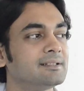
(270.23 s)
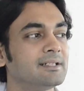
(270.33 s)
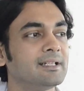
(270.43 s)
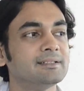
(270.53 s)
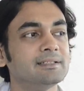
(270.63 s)

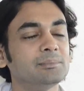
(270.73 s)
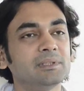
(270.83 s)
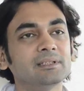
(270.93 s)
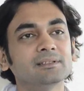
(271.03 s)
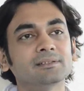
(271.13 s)

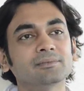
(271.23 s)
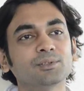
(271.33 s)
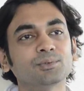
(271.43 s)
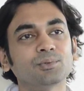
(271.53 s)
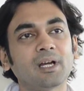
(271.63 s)
ACPs which
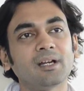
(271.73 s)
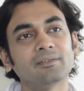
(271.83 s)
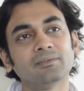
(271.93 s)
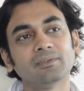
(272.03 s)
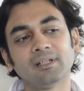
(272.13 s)
you have.
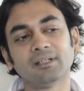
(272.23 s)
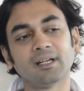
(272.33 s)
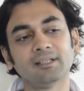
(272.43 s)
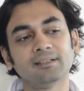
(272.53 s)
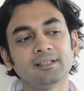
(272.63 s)

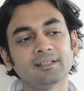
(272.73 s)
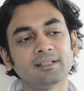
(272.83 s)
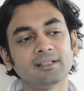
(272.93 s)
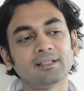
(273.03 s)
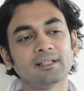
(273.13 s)
I think
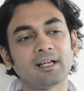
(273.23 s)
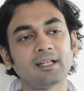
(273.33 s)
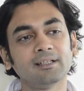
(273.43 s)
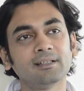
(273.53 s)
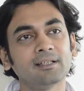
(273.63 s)
I
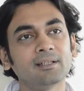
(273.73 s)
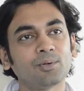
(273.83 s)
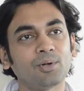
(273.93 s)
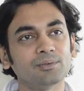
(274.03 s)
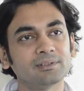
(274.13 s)
like the
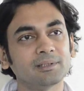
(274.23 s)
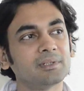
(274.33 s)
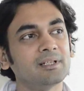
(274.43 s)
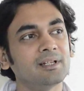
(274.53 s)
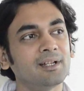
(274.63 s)
concept.
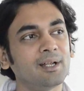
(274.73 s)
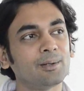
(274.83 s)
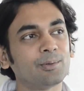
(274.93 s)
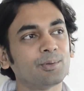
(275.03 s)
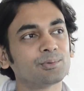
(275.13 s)
It
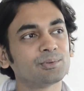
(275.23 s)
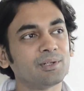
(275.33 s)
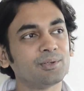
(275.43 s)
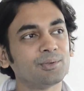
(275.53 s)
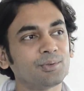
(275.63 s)
looks
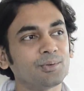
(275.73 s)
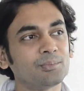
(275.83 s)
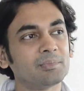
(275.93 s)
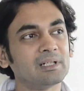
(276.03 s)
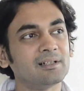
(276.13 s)

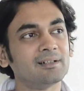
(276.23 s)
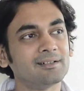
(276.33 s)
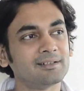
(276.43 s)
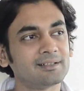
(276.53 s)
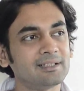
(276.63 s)

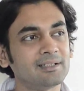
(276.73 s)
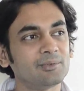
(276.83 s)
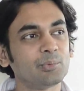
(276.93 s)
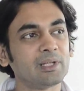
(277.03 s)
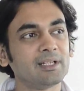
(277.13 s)
earthy,
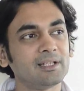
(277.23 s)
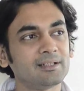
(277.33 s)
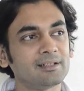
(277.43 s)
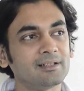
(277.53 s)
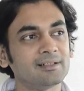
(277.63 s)
very
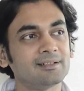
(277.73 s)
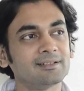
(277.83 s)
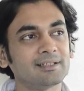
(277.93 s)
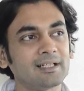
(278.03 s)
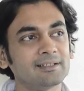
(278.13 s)

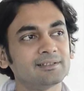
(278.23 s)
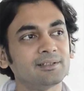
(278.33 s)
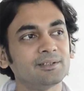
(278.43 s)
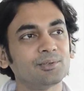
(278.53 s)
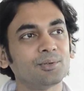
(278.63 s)
nice,
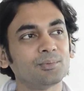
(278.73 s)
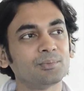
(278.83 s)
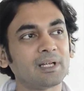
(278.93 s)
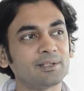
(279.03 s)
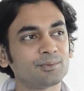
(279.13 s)

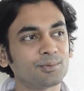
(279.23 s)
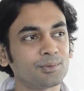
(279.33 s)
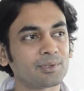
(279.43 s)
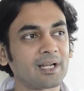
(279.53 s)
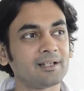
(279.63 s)
nice to
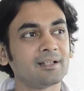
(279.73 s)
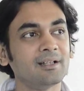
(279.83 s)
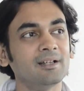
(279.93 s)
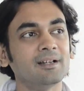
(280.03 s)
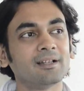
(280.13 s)
look at,
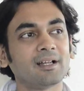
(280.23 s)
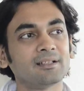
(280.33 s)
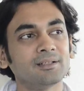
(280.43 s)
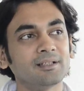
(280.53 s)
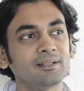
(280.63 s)
rather
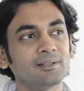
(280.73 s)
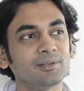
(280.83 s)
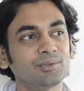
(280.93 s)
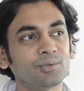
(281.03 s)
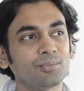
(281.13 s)
than
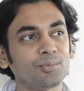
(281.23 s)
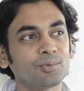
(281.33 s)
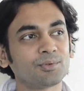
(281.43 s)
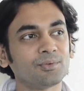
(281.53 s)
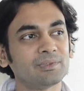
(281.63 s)

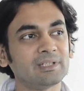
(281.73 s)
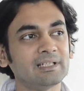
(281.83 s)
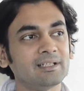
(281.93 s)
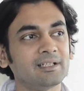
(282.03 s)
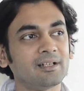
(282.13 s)
most of
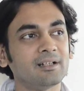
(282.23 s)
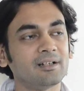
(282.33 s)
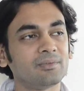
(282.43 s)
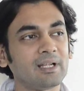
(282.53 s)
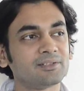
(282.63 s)
the
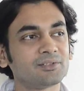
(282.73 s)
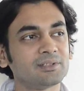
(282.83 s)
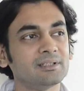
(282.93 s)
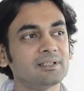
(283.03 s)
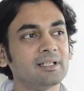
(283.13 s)

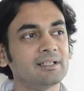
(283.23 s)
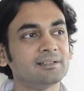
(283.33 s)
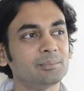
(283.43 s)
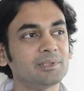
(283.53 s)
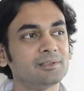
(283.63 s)
flashy
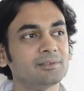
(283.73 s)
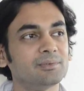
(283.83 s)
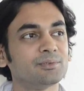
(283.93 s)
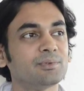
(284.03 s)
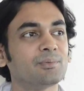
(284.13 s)
ACPs
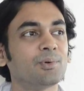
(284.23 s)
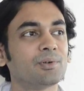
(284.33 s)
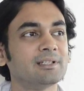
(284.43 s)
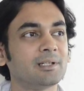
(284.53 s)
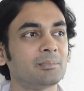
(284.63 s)
which we've got
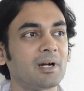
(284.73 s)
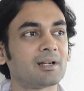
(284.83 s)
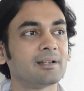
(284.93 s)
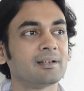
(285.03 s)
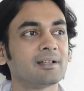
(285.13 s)
in the
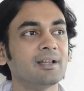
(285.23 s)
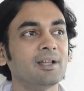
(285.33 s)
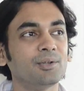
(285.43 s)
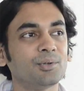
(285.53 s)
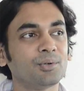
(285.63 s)
market.
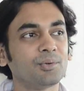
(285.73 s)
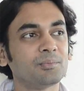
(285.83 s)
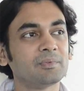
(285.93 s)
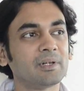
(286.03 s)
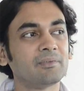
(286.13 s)

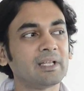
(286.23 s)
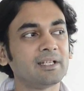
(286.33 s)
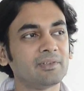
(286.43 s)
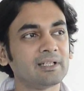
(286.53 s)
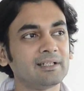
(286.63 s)
A very
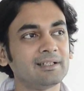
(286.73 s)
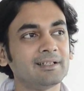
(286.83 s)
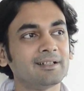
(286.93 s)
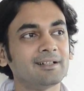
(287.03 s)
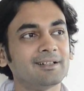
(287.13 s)
very
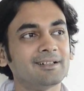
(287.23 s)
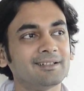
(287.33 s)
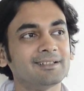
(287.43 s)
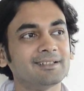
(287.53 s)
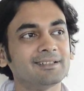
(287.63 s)

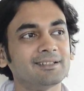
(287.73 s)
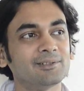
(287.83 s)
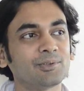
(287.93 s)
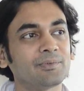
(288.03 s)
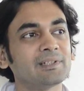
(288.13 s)

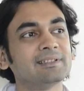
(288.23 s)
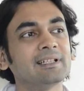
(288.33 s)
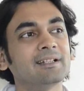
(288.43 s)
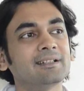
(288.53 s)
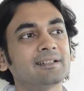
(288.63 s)

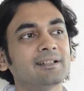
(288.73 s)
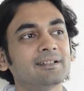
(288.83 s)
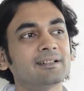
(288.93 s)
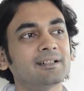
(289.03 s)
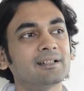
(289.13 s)
sophisticated
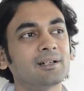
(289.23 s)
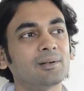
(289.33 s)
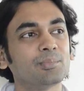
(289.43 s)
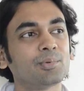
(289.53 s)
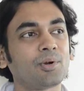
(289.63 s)

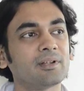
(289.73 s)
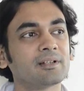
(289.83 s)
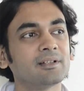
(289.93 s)
product.